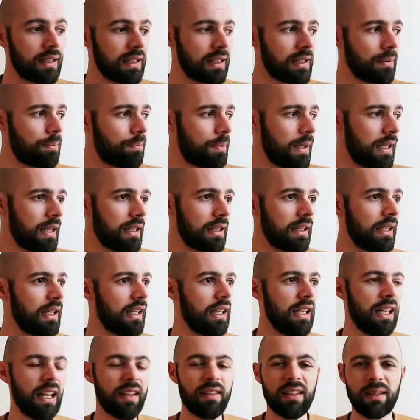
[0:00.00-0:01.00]
There's a bit,
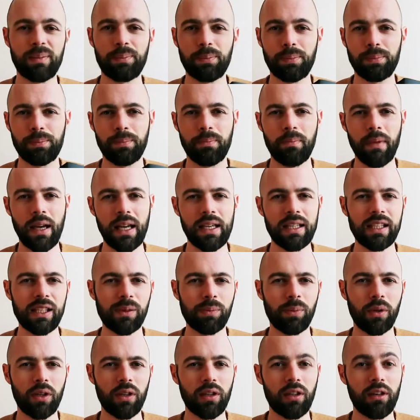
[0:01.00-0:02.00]
and this may
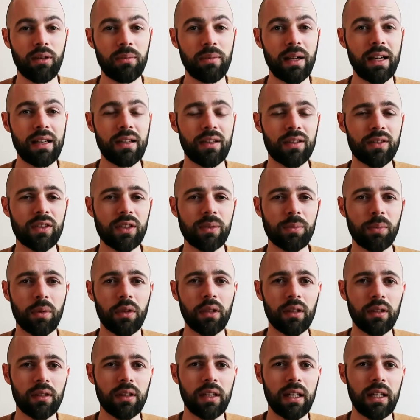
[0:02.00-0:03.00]
spoil or may not
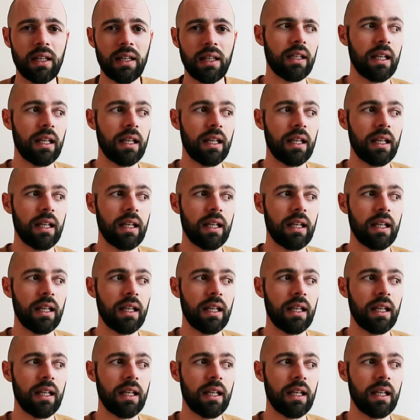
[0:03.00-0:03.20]
spoil.